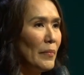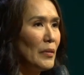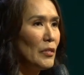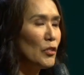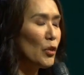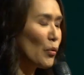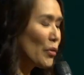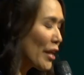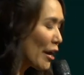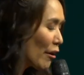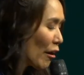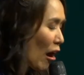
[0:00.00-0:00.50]

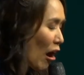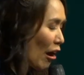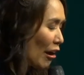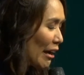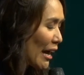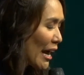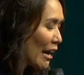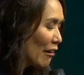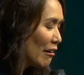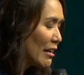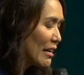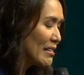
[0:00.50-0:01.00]
So there are
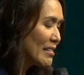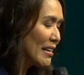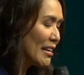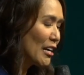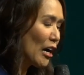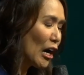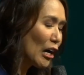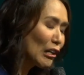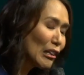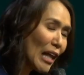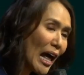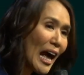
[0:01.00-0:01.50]
areas in
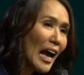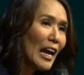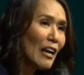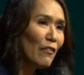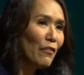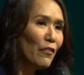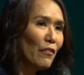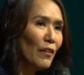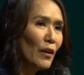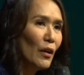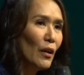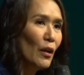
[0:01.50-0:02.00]
our
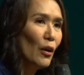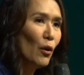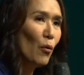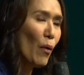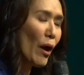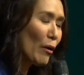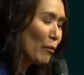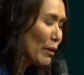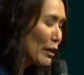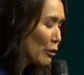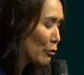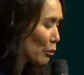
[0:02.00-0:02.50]
life
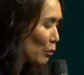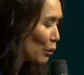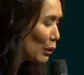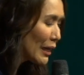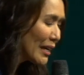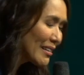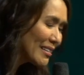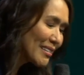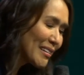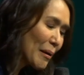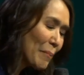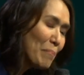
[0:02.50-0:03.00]
where we
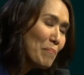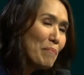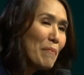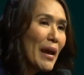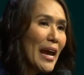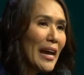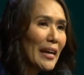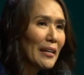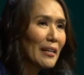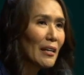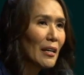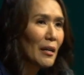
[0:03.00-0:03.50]
truly
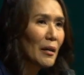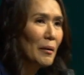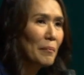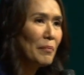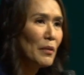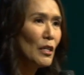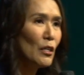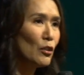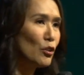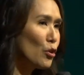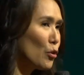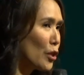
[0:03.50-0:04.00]
submit
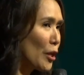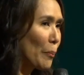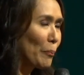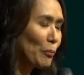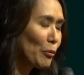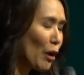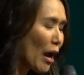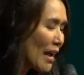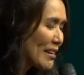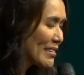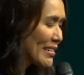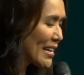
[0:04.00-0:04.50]
to the
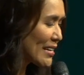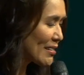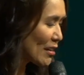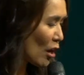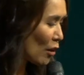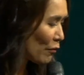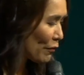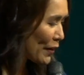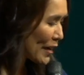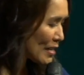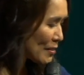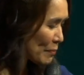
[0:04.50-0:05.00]
process
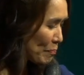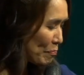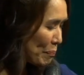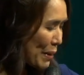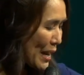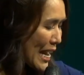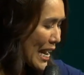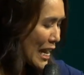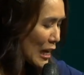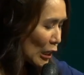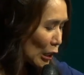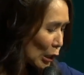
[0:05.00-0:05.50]
of his
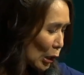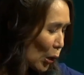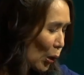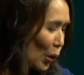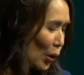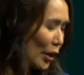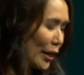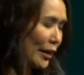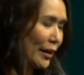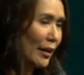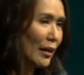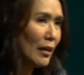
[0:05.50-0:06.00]
being
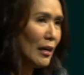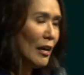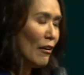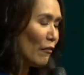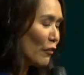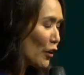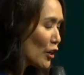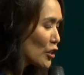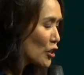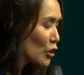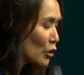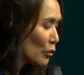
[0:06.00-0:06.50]
Lord.
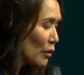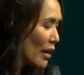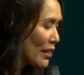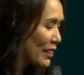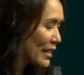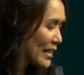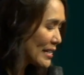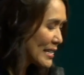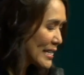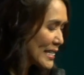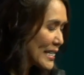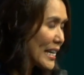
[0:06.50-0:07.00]
1
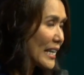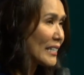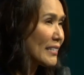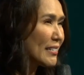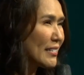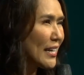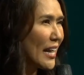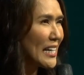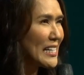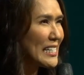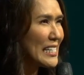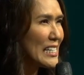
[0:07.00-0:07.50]
Corinthians
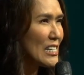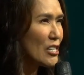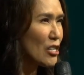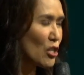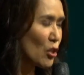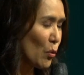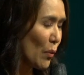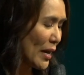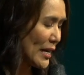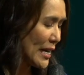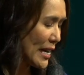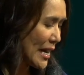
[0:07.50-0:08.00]

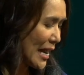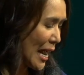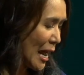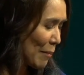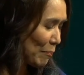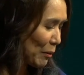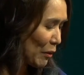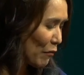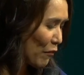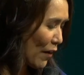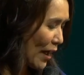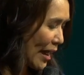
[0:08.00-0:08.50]
6:19-20,
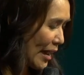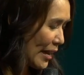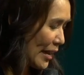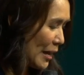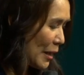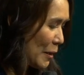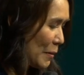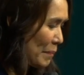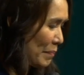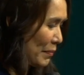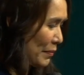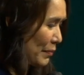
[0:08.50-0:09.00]
amplified.